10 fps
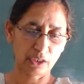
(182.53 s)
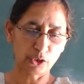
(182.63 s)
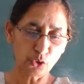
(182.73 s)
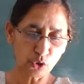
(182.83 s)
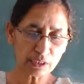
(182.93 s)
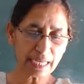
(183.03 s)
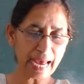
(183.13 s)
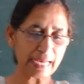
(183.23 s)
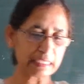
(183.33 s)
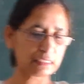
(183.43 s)
known
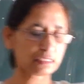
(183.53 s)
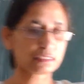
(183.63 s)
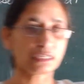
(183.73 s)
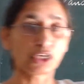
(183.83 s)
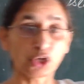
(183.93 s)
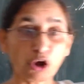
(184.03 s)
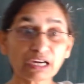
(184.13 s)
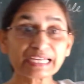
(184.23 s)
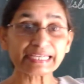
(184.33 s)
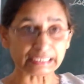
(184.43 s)
as
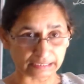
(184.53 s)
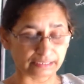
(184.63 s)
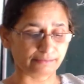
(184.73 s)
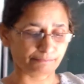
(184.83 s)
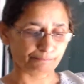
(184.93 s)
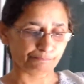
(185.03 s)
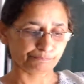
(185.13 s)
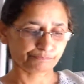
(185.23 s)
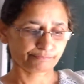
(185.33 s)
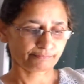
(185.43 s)
Lough Gill
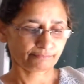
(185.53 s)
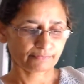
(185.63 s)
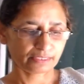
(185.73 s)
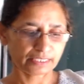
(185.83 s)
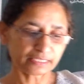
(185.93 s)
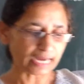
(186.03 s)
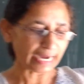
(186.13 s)
in